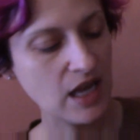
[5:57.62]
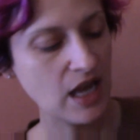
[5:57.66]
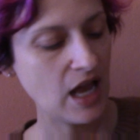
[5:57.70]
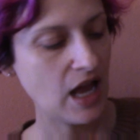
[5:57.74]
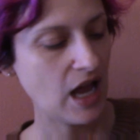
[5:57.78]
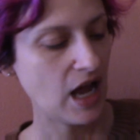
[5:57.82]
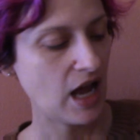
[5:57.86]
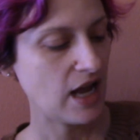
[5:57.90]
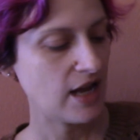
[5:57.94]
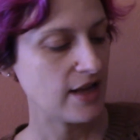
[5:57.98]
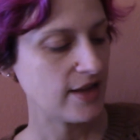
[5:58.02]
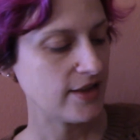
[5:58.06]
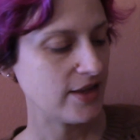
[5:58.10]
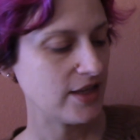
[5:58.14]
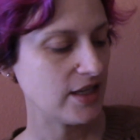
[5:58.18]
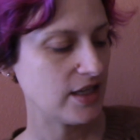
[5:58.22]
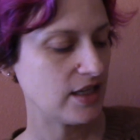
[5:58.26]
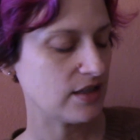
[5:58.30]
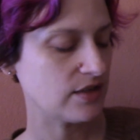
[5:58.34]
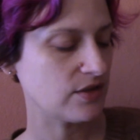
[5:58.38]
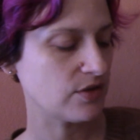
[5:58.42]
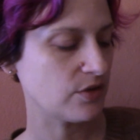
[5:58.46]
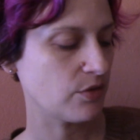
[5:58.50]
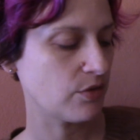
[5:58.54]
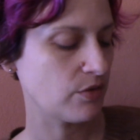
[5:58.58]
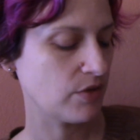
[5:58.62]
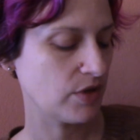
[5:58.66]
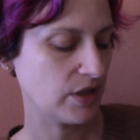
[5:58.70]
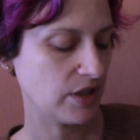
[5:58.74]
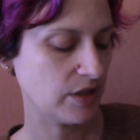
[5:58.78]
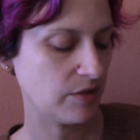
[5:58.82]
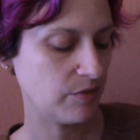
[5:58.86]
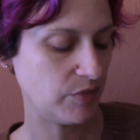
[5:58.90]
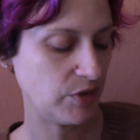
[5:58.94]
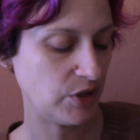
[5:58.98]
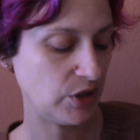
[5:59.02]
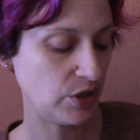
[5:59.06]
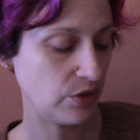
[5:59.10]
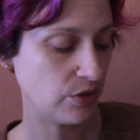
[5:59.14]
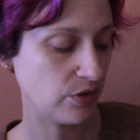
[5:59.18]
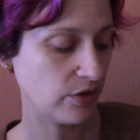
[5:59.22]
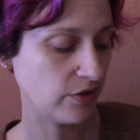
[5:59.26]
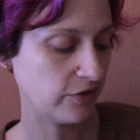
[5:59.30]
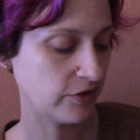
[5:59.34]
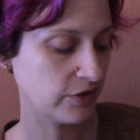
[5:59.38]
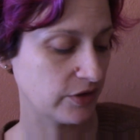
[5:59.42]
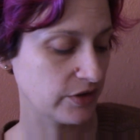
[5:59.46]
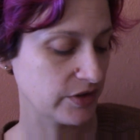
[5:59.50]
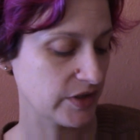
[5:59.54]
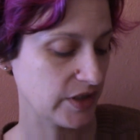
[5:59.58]
I think it's a really
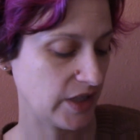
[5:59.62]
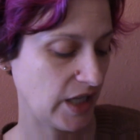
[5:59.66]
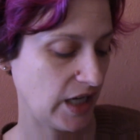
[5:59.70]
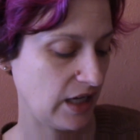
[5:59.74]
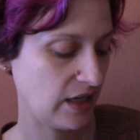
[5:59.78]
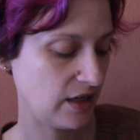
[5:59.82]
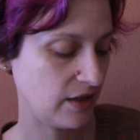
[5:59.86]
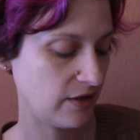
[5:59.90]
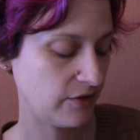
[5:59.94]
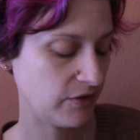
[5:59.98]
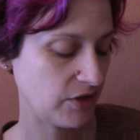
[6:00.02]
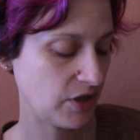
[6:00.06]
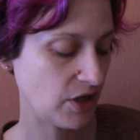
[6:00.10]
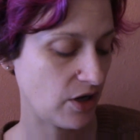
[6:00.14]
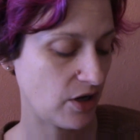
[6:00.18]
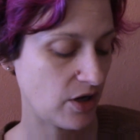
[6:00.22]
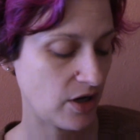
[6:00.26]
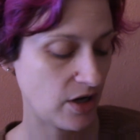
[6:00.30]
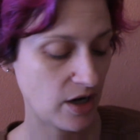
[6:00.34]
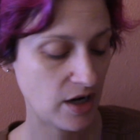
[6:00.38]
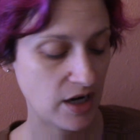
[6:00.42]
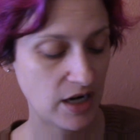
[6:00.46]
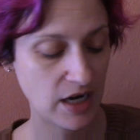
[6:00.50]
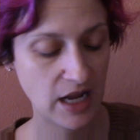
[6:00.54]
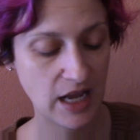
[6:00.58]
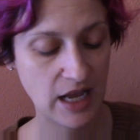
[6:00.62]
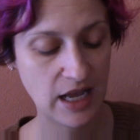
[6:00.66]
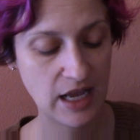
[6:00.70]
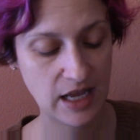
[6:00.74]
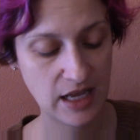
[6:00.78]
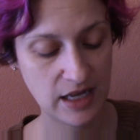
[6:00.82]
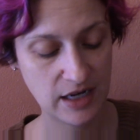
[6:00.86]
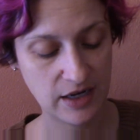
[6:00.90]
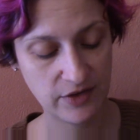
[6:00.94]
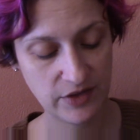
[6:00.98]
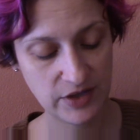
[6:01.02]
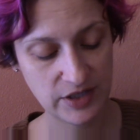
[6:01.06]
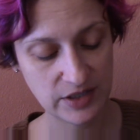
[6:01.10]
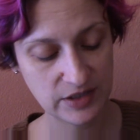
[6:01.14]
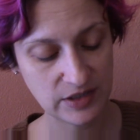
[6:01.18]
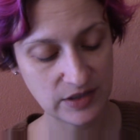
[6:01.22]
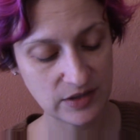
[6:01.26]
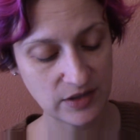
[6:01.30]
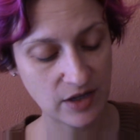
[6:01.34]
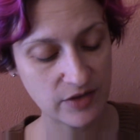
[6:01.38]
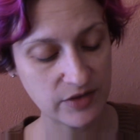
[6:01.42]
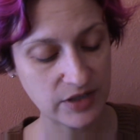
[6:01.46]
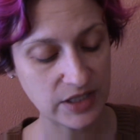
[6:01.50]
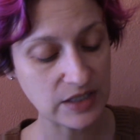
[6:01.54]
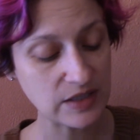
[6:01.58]
beautiful skein of yarn, and this is
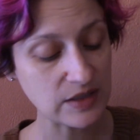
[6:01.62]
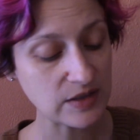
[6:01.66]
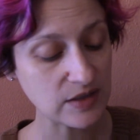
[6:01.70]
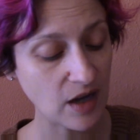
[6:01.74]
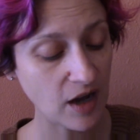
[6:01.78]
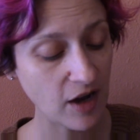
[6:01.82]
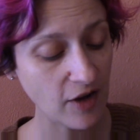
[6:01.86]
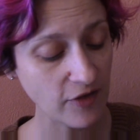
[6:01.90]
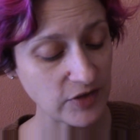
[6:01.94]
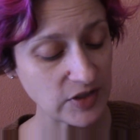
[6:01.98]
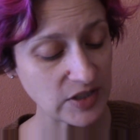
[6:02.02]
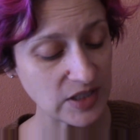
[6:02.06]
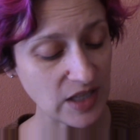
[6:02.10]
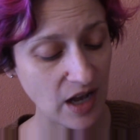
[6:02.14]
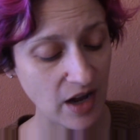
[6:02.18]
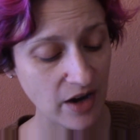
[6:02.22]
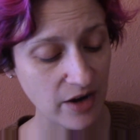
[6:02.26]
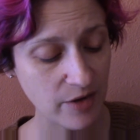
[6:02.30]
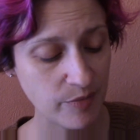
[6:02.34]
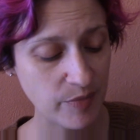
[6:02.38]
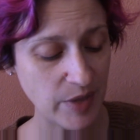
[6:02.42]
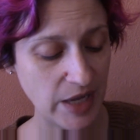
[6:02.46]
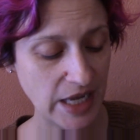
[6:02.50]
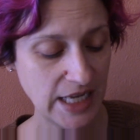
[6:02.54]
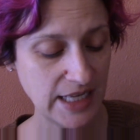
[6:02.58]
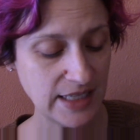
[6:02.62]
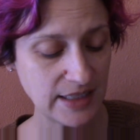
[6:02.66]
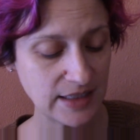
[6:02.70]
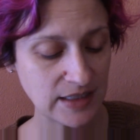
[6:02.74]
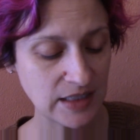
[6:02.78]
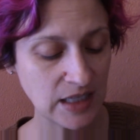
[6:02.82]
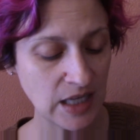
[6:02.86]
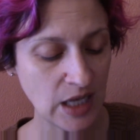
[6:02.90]
on the soft sock base,